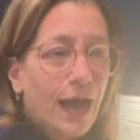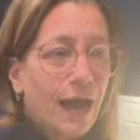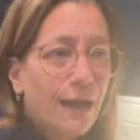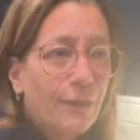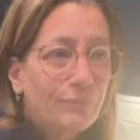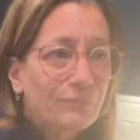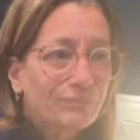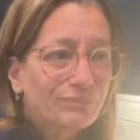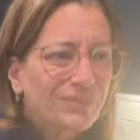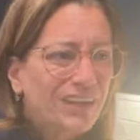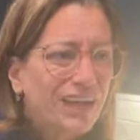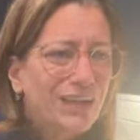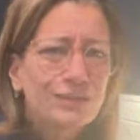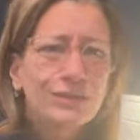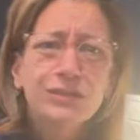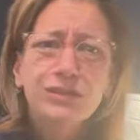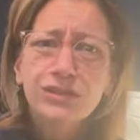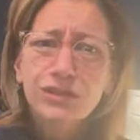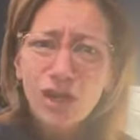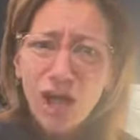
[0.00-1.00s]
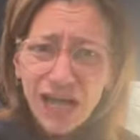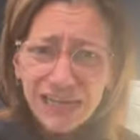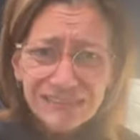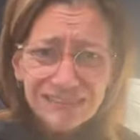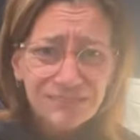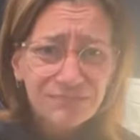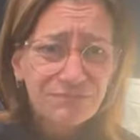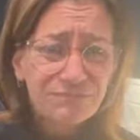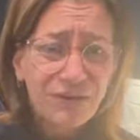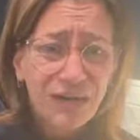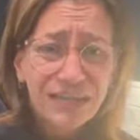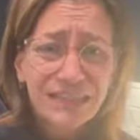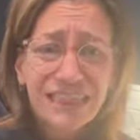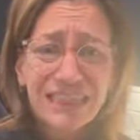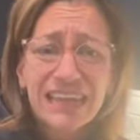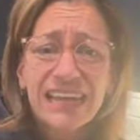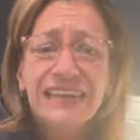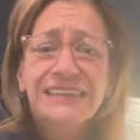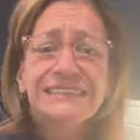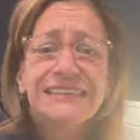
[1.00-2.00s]
Lots of
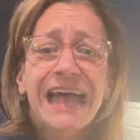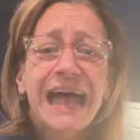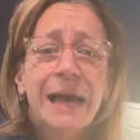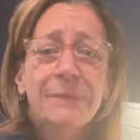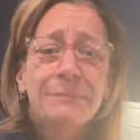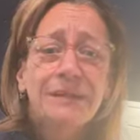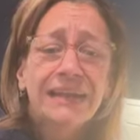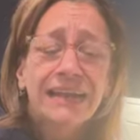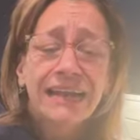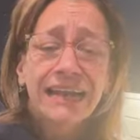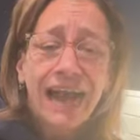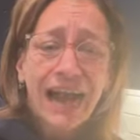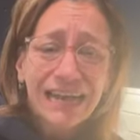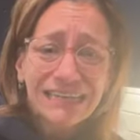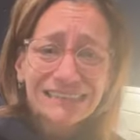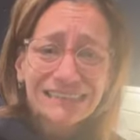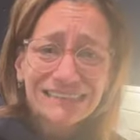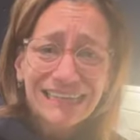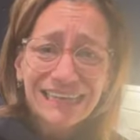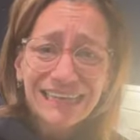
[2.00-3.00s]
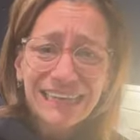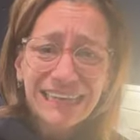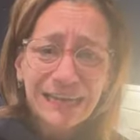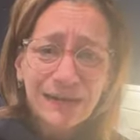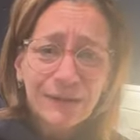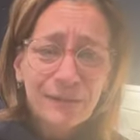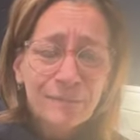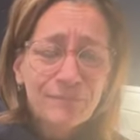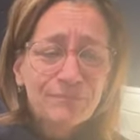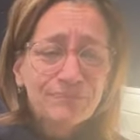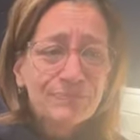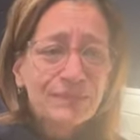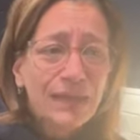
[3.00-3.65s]
fun things happening. Hi, C.